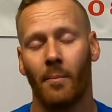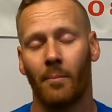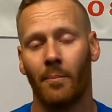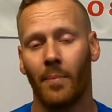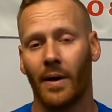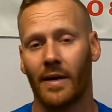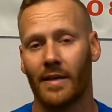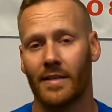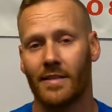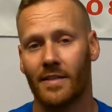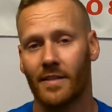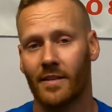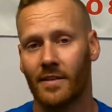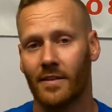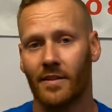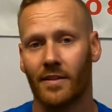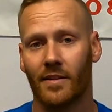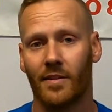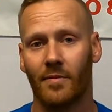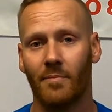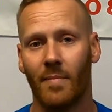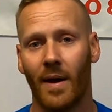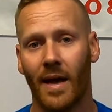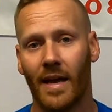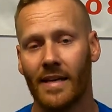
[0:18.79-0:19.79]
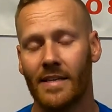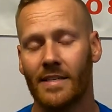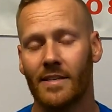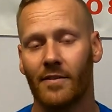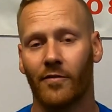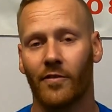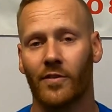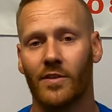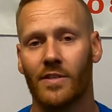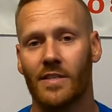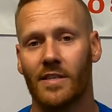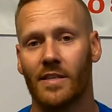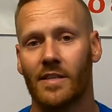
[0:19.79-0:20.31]
But the main
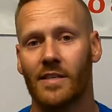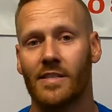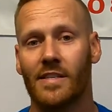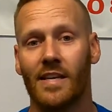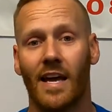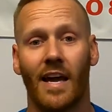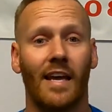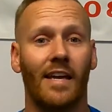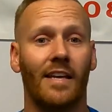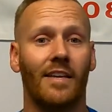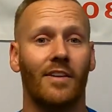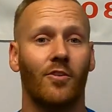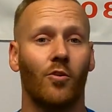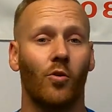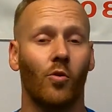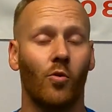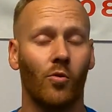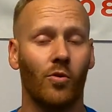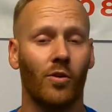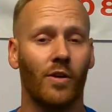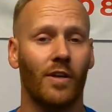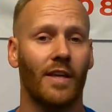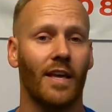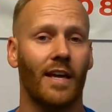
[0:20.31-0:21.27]
difference is a cork